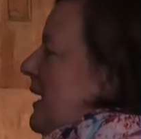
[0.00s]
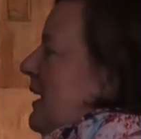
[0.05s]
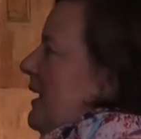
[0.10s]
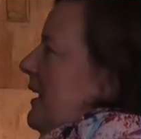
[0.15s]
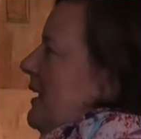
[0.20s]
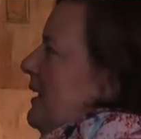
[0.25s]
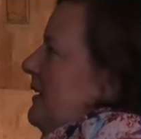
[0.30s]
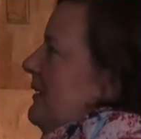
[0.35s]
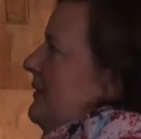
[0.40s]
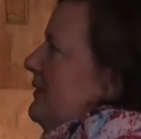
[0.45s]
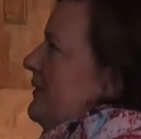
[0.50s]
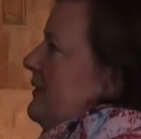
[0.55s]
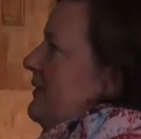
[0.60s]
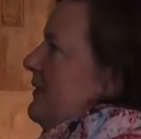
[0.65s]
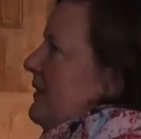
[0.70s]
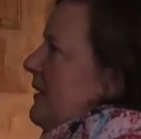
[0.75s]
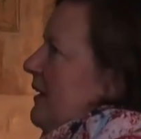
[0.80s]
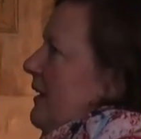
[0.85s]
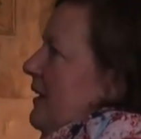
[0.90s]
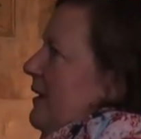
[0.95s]
And
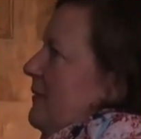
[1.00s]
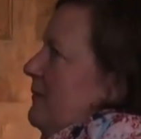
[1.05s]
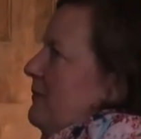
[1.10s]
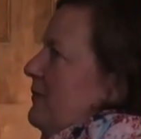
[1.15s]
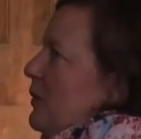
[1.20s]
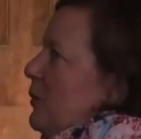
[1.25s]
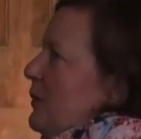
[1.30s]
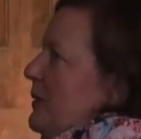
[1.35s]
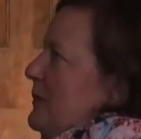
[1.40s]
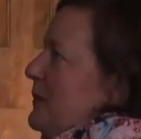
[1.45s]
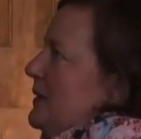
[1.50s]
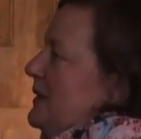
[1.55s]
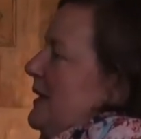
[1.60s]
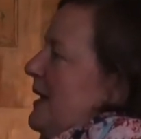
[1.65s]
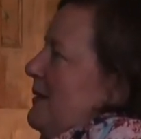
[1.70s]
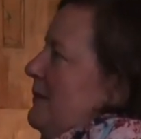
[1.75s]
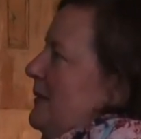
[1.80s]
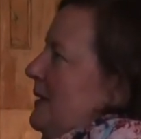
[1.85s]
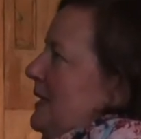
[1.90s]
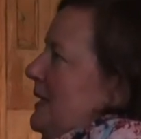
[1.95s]
um, we put
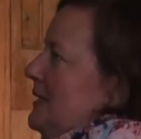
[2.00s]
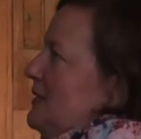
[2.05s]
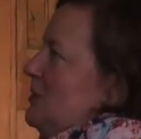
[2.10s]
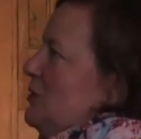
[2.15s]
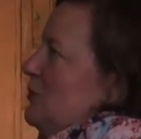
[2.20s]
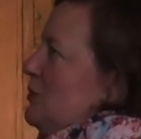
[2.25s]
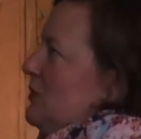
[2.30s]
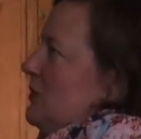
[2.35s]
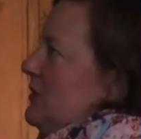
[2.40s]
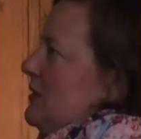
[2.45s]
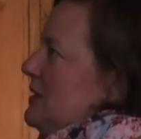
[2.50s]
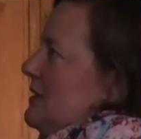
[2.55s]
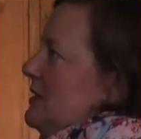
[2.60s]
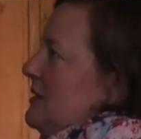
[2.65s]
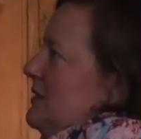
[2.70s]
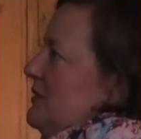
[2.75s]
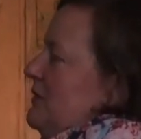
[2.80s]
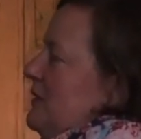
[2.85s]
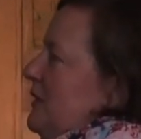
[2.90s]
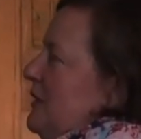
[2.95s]
that money towards
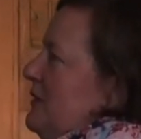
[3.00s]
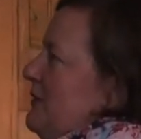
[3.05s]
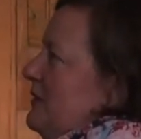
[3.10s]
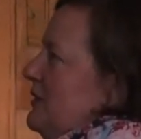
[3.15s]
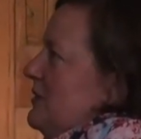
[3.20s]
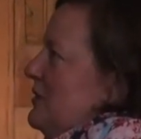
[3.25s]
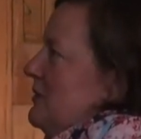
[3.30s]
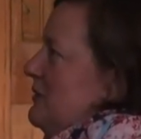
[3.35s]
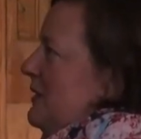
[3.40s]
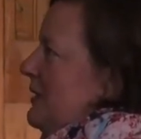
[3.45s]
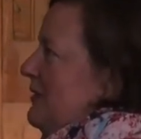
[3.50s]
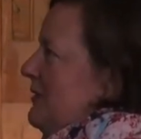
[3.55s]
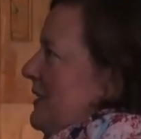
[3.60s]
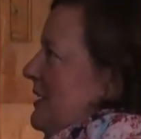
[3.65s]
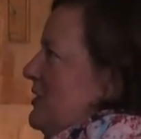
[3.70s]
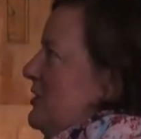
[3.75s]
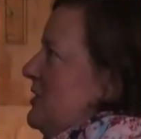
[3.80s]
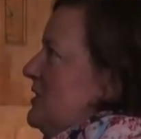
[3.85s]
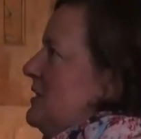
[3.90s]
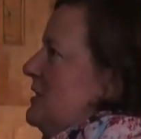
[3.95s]
the very first
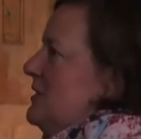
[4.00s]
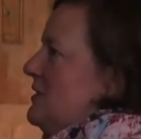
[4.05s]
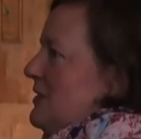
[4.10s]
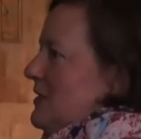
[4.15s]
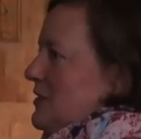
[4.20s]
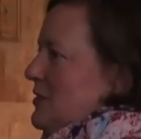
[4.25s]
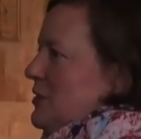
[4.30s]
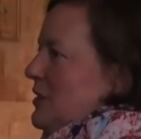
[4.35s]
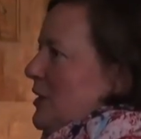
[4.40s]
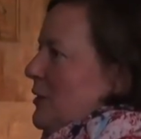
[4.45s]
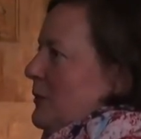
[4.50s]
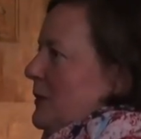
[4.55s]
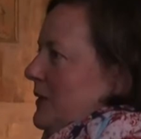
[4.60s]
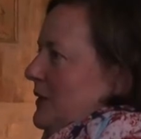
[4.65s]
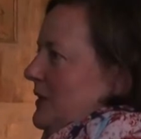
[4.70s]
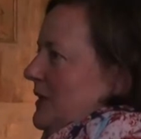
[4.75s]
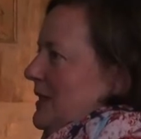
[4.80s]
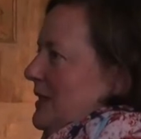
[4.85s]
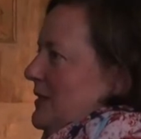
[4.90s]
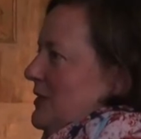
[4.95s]
renovations to the jail
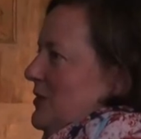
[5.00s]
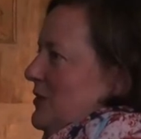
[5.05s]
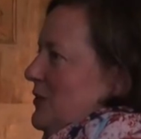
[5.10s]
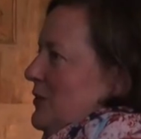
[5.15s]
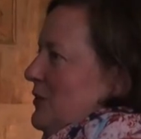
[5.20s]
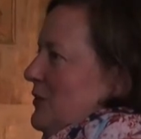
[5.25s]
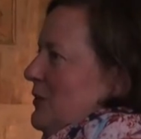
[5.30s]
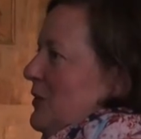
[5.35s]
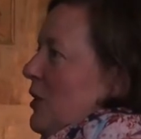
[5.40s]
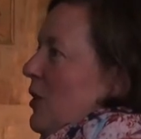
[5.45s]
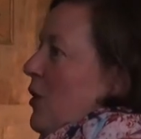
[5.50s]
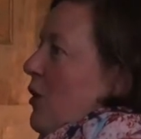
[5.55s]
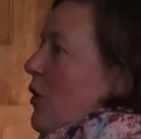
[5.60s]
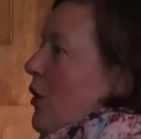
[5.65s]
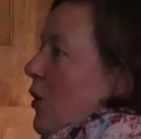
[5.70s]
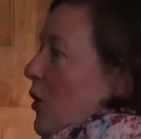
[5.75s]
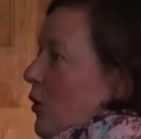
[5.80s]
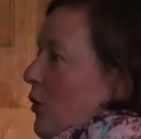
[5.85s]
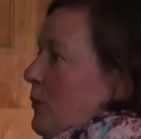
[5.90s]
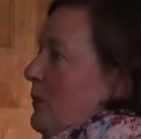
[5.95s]
building to
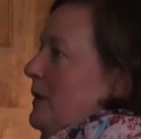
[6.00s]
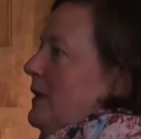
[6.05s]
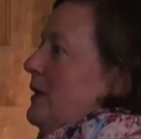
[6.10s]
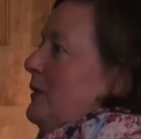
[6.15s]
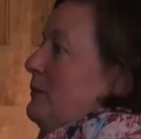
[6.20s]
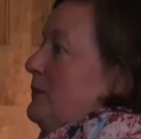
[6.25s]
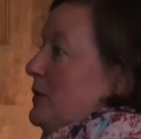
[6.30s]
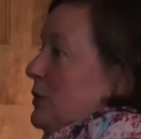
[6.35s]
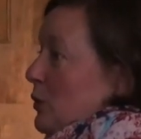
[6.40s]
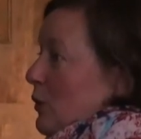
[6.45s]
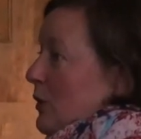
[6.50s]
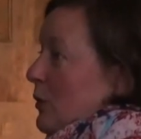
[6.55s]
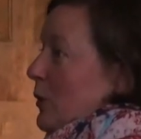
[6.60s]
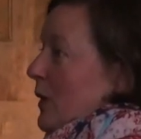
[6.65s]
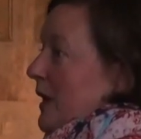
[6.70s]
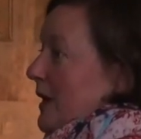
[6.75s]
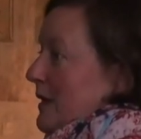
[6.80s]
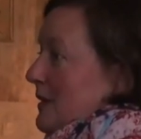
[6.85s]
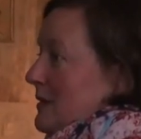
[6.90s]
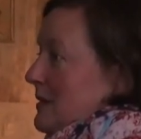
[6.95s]
open up
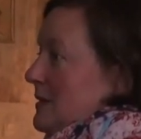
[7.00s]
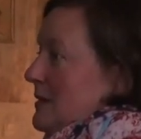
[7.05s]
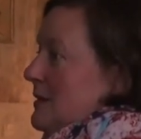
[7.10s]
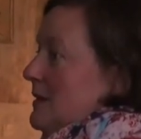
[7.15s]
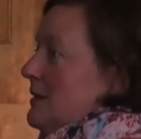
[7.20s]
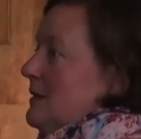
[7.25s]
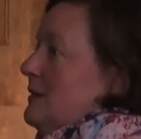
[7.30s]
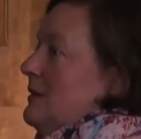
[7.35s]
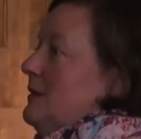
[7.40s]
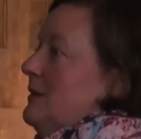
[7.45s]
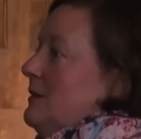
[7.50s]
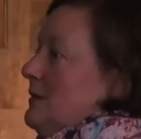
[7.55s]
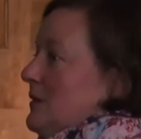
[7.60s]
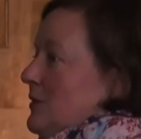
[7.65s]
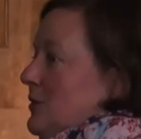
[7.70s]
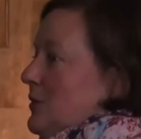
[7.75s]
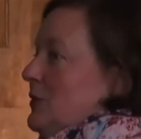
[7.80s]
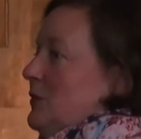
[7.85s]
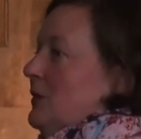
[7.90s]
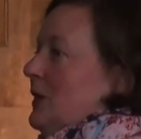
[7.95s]
doorways
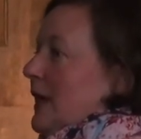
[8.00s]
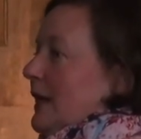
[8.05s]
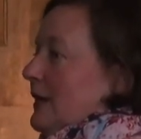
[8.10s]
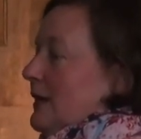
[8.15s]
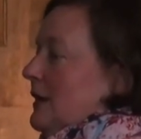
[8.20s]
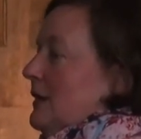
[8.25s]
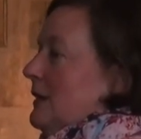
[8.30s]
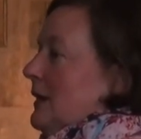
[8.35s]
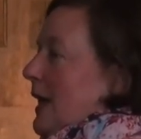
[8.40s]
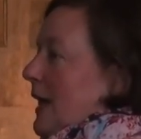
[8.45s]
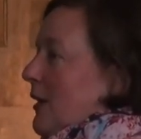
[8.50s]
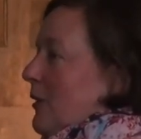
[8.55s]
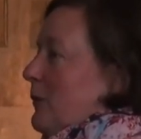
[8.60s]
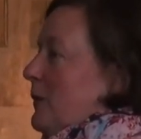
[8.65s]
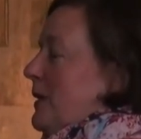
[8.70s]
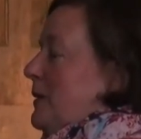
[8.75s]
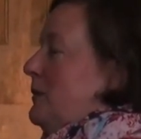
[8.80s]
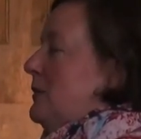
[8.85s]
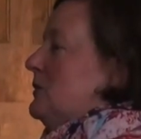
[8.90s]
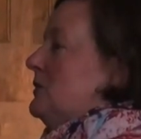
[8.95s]
to like allow
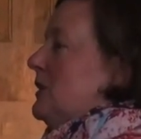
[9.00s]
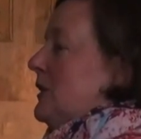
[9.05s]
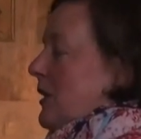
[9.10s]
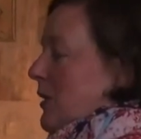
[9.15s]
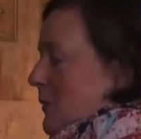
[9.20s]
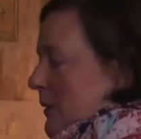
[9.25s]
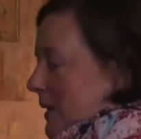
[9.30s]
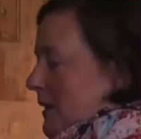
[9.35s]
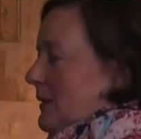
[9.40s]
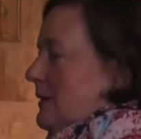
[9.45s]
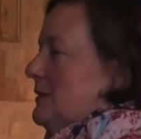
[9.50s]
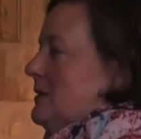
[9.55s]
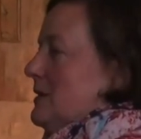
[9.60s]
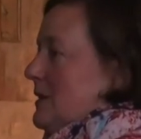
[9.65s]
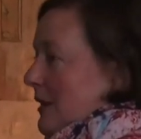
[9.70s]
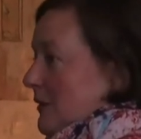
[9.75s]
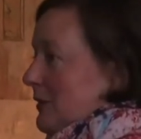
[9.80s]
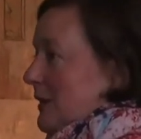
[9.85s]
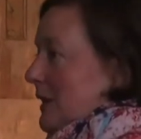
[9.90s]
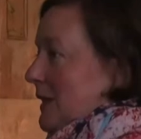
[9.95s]
people to go in
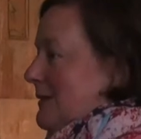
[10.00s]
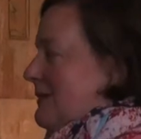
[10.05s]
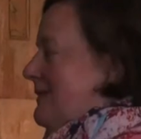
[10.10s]
safely.